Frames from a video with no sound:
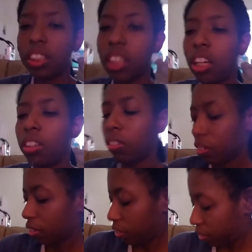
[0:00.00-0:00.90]
So
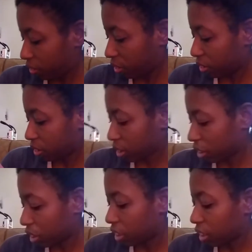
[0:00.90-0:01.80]

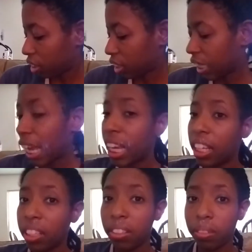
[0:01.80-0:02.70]

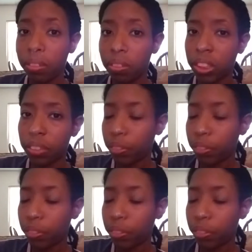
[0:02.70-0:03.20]
today was the